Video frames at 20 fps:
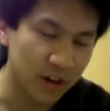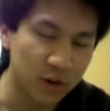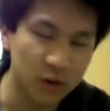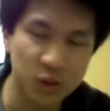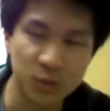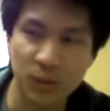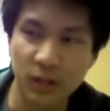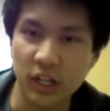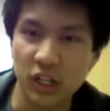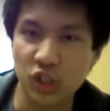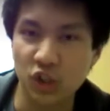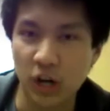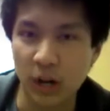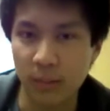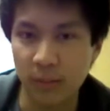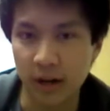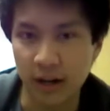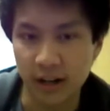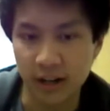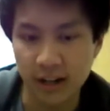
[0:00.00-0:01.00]
friend was playing a
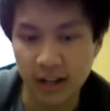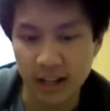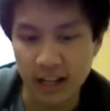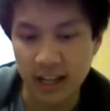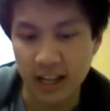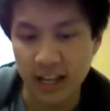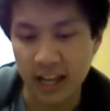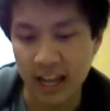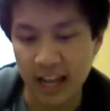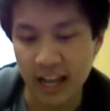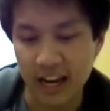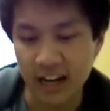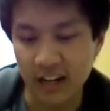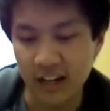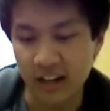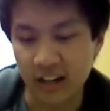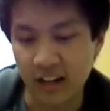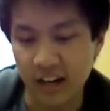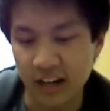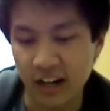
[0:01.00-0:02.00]
scrap deck, and
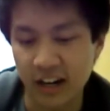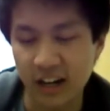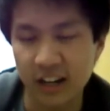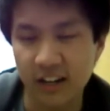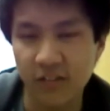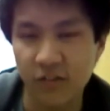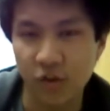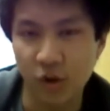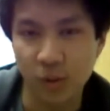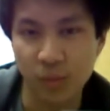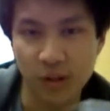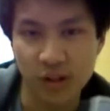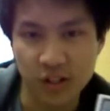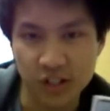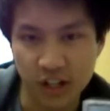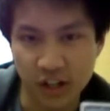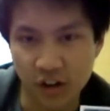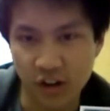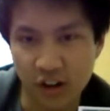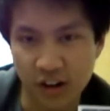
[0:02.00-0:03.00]
I got Formula
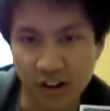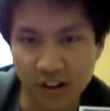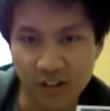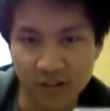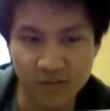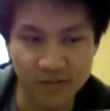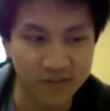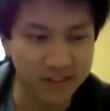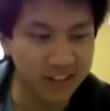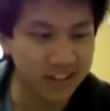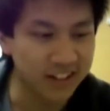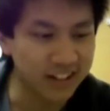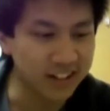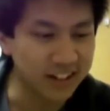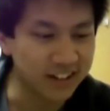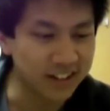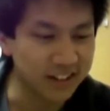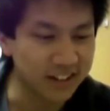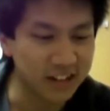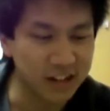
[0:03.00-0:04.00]
Synchron out.
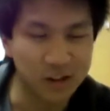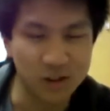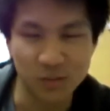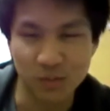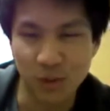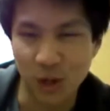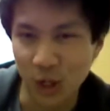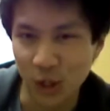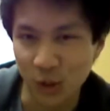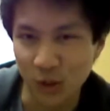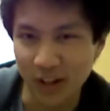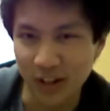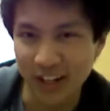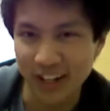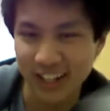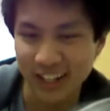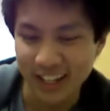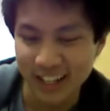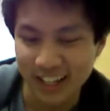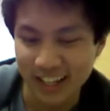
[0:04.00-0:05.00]
I was borrowing it.
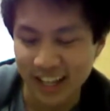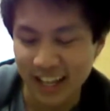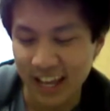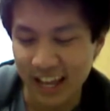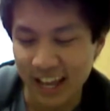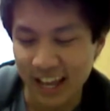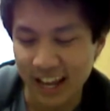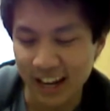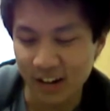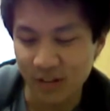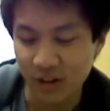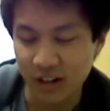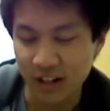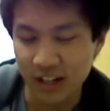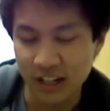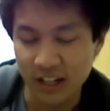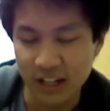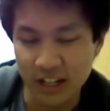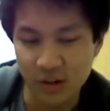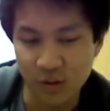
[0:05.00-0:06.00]
And
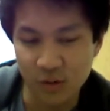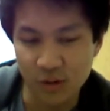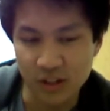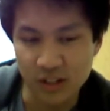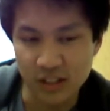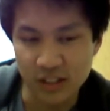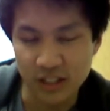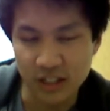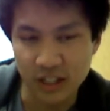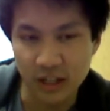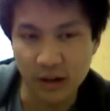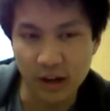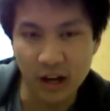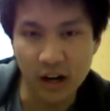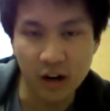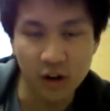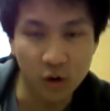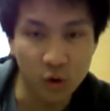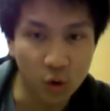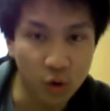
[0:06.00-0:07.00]
what he did was he
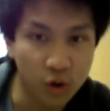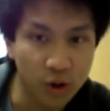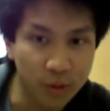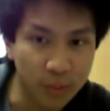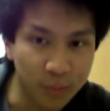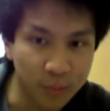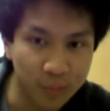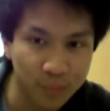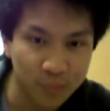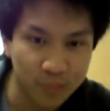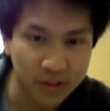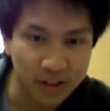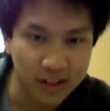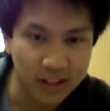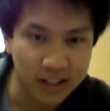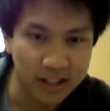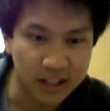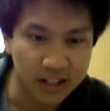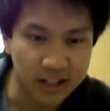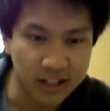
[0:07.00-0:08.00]
got a golem,
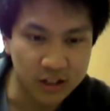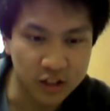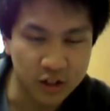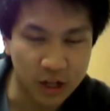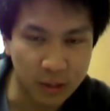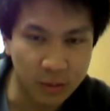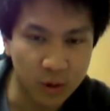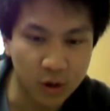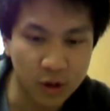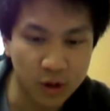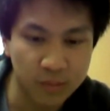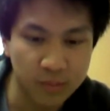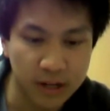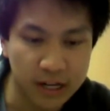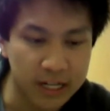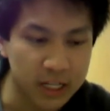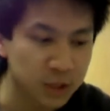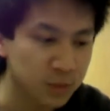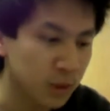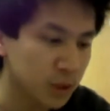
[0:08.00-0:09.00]
a scrap golem,
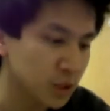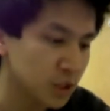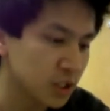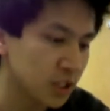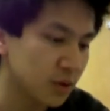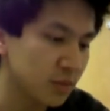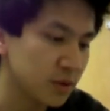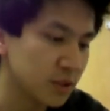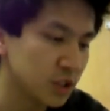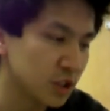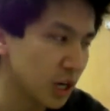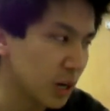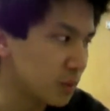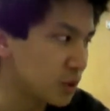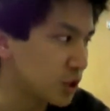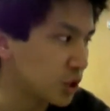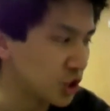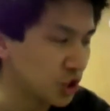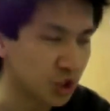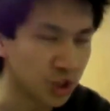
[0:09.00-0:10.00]
and he special summoned the
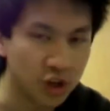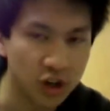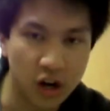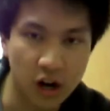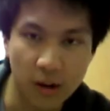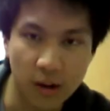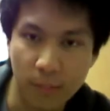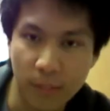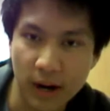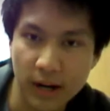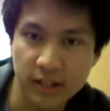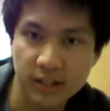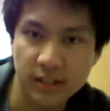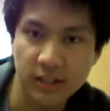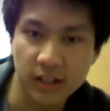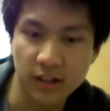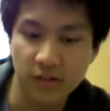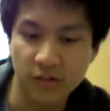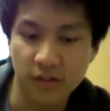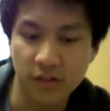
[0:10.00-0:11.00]
scrap searcher on my side